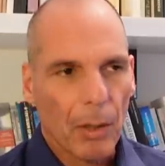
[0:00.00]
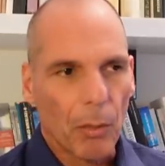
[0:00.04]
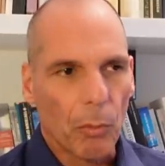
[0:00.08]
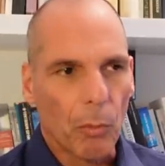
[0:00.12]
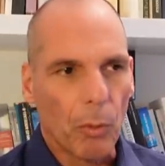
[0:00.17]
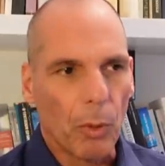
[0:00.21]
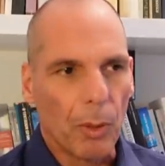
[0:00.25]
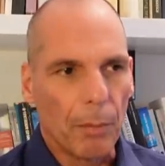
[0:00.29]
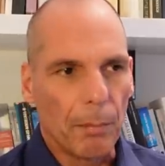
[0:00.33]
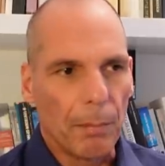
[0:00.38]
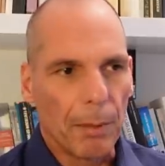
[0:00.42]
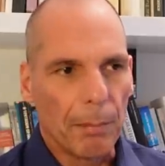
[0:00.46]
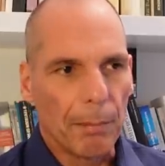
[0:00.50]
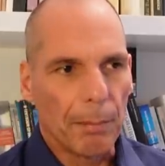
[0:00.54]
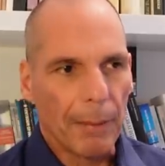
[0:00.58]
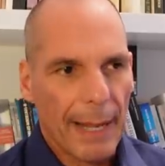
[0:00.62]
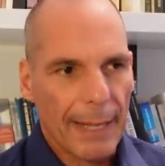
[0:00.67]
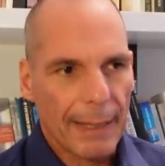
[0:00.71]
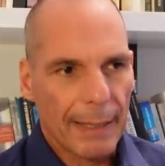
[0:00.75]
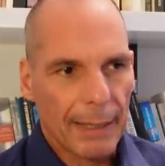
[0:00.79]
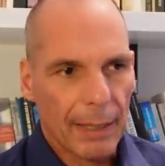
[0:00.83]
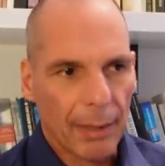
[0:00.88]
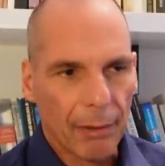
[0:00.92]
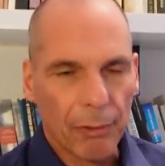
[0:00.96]
will be
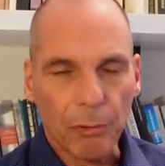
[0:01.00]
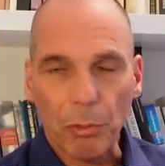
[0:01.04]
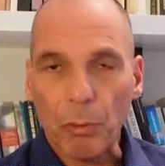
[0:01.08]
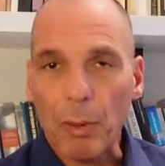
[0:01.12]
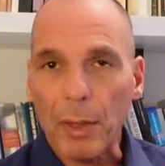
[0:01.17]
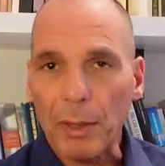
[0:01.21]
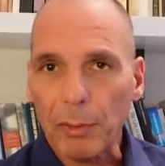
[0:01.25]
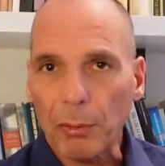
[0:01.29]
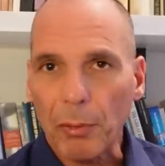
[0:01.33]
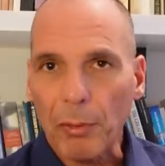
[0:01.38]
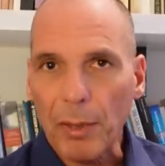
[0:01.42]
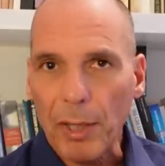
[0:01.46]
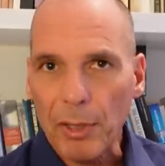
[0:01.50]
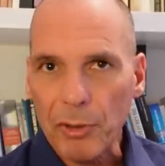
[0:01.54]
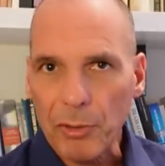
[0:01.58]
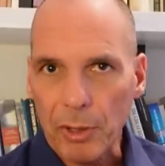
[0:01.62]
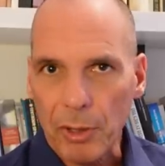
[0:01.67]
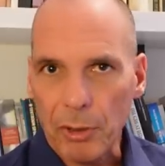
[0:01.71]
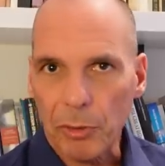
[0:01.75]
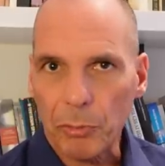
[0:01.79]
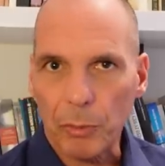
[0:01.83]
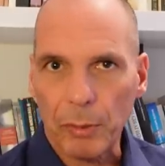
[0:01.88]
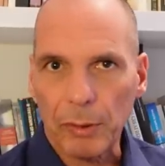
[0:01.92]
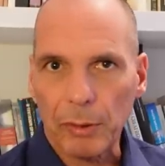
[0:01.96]
planning throughout
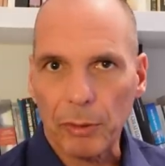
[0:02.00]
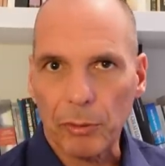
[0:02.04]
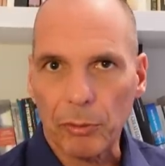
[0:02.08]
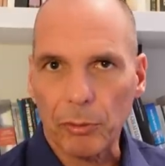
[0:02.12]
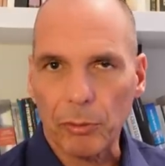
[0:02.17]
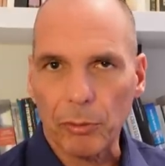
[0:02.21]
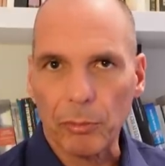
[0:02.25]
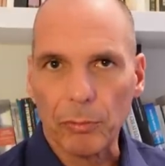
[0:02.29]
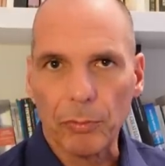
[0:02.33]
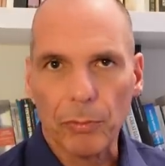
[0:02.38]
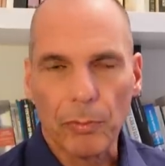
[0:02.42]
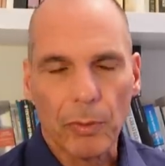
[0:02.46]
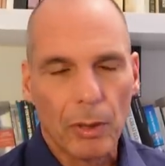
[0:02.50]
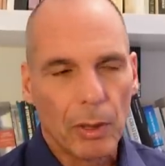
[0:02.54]
2022